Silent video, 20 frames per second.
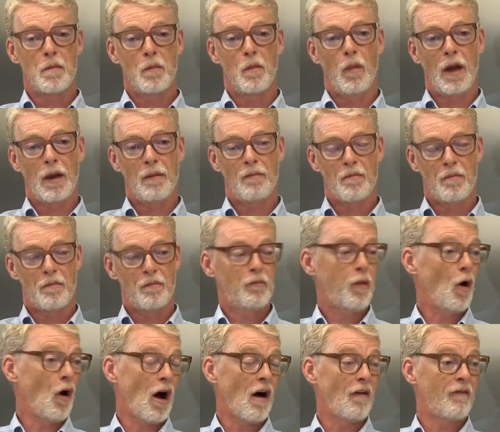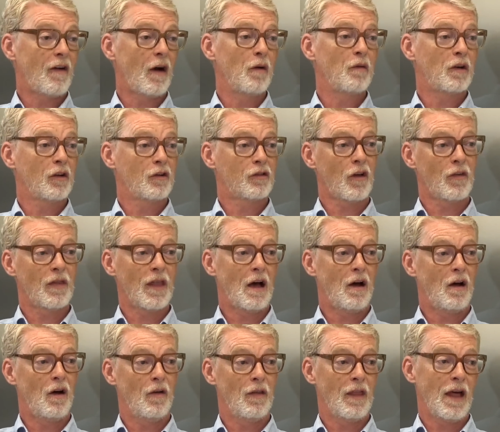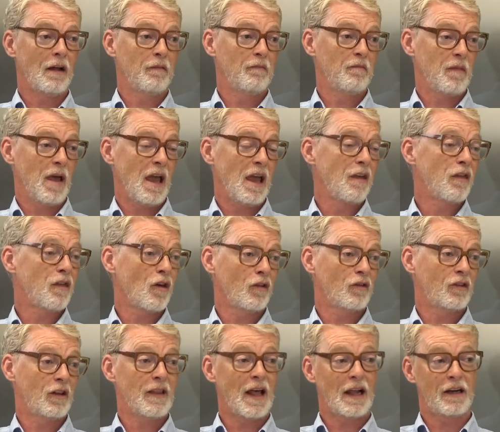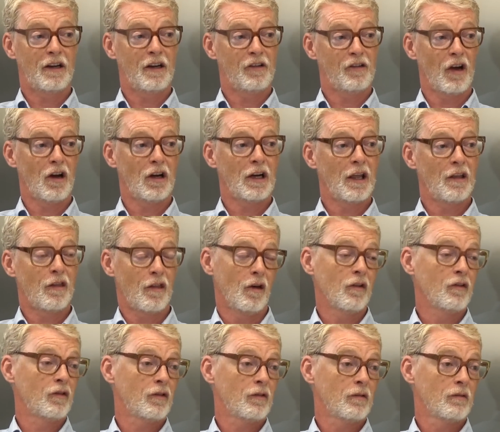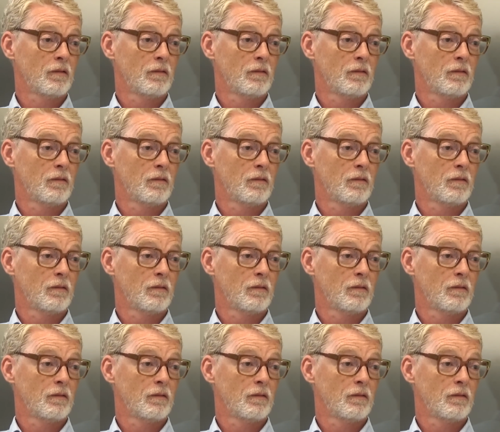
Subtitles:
put our focus on that ethos and that design ethos.